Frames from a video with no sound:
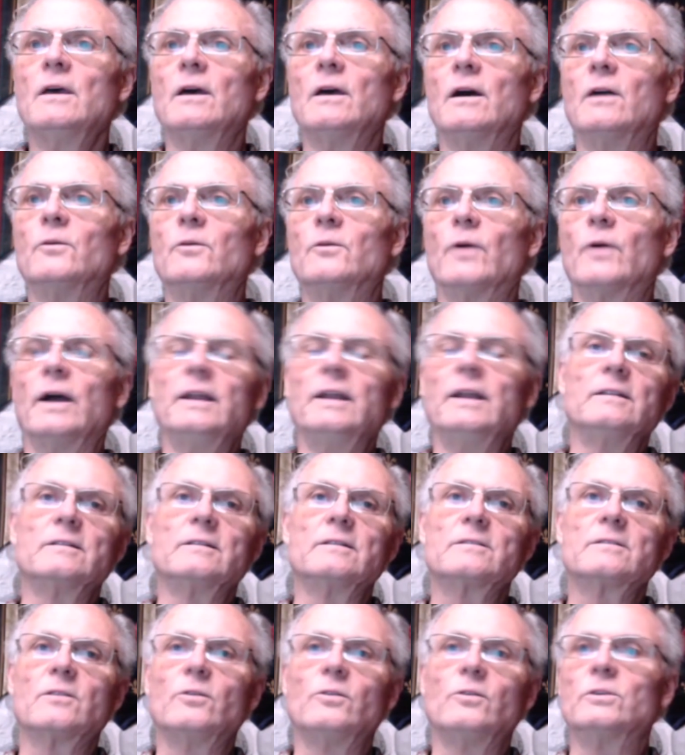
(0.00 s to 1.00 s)
riding the
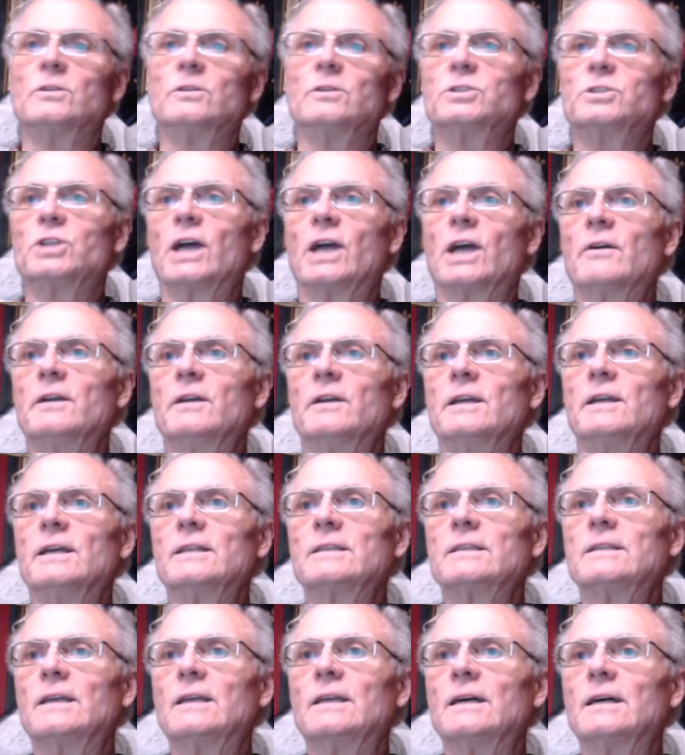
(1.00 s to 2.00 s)
solar
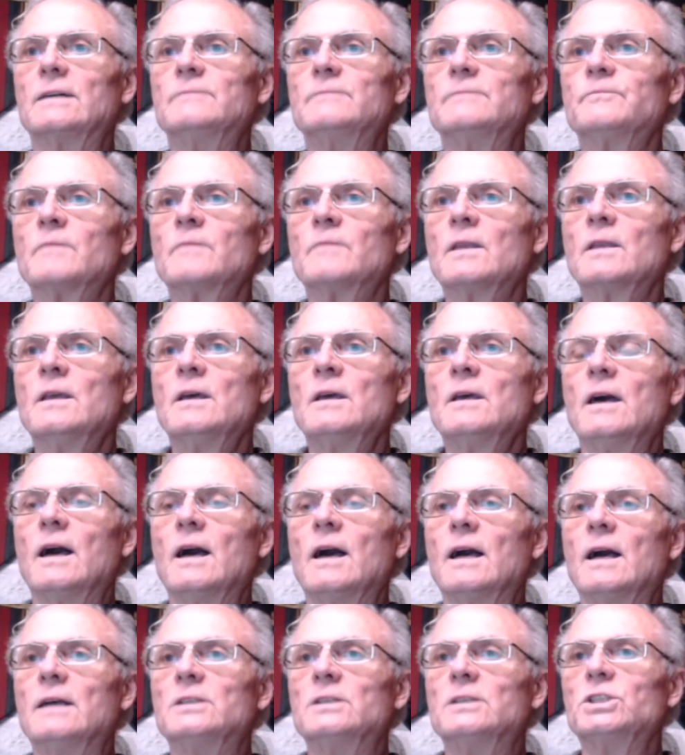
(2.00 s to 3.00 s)
chariot.
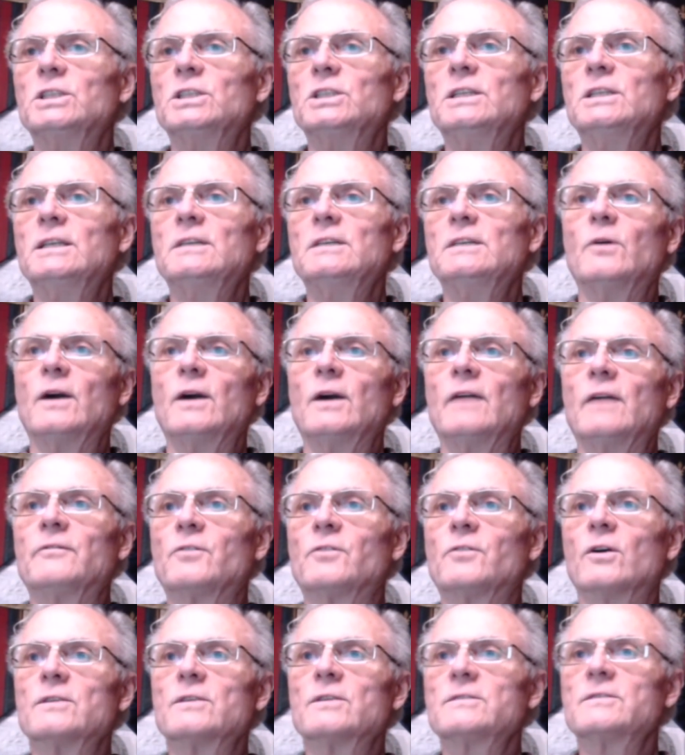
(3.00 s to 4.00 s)
She, of
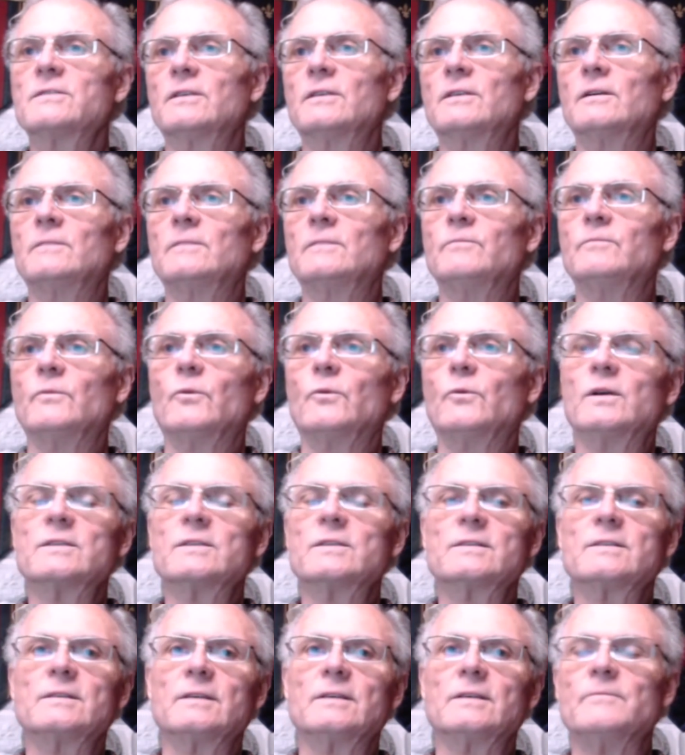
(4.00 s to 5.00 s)
course,
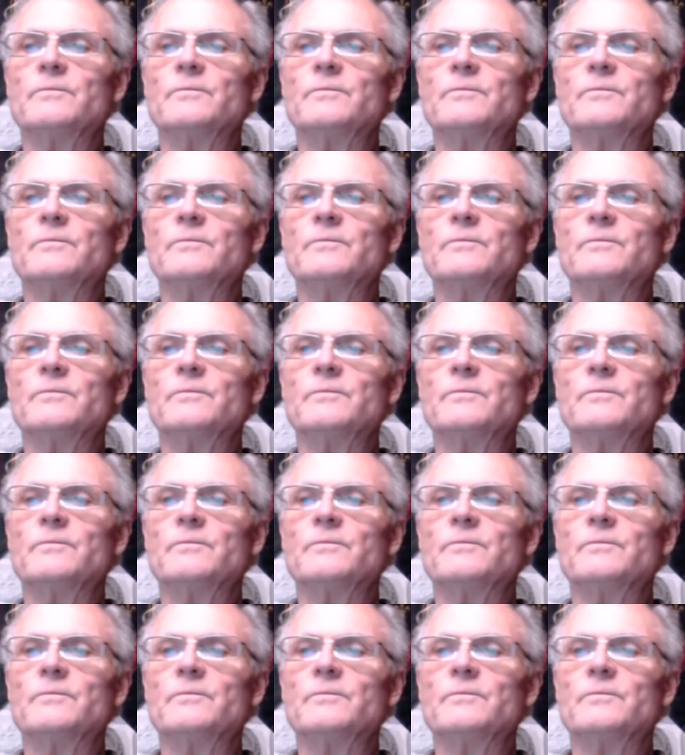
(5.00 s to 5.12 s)
was